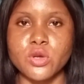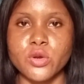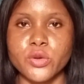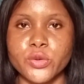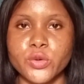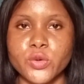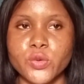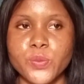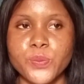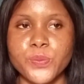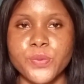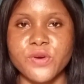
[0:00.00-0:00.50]

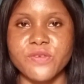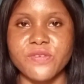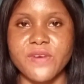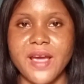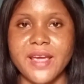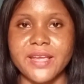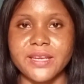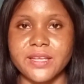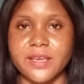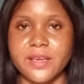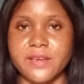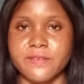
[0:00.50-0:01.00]
you
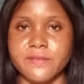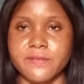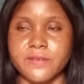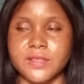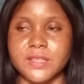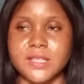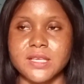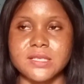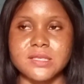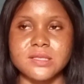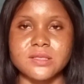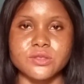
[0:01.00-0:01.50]
provide
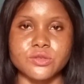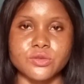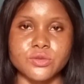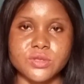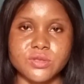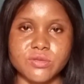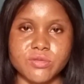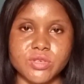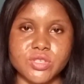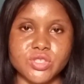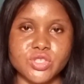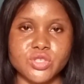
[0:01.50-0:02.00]
evidence, you
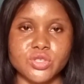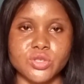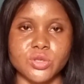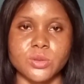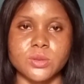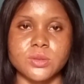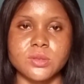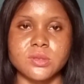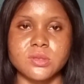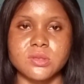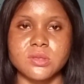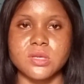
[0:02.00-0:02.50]

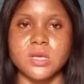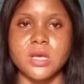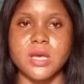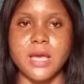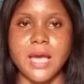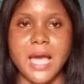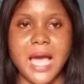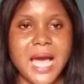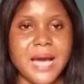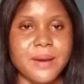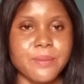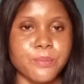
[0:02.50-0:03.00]
screenshot
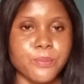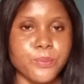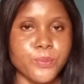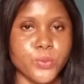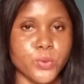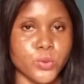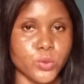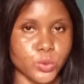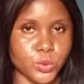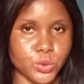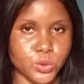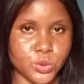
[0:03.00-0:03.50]
and
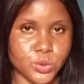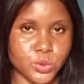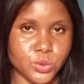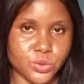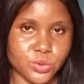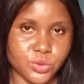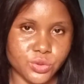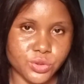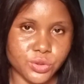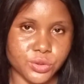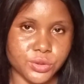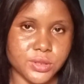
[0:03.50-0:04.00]
put.
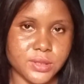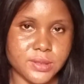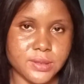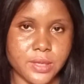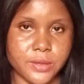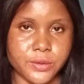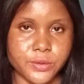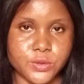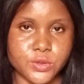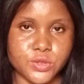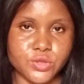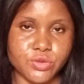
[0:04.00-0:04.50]
Do you
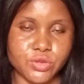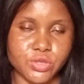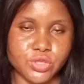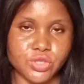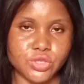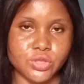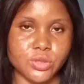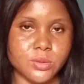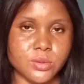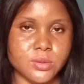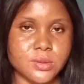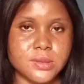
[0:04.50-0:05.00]
understand? You
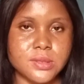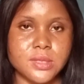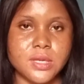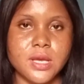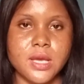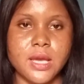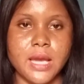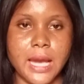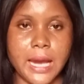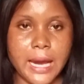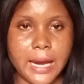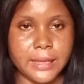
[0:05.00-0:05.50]
screenshot
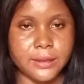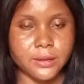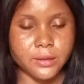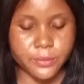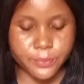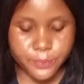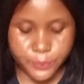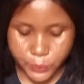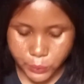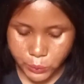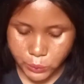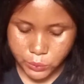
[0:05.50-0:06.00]
and
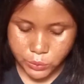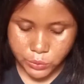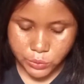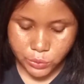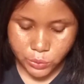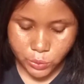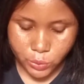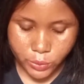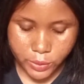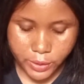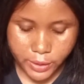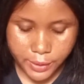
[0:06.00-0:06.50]
put.
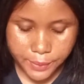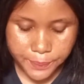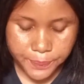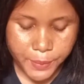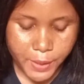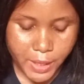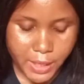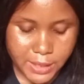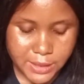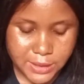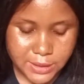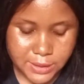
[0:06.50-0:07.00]
Okay,
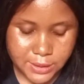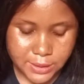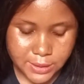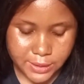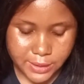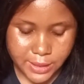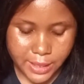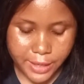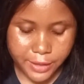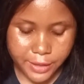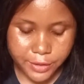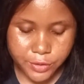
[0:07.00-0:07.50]

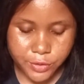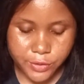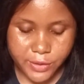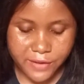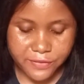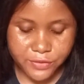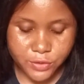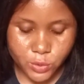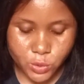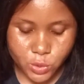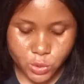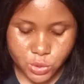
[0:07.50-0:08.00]
then you
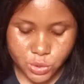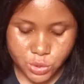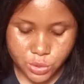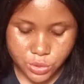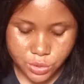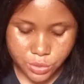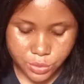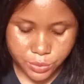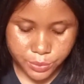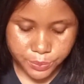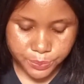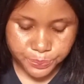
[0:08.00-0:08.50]
have to go to
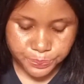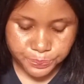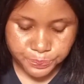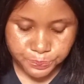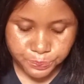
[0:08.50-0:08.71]
the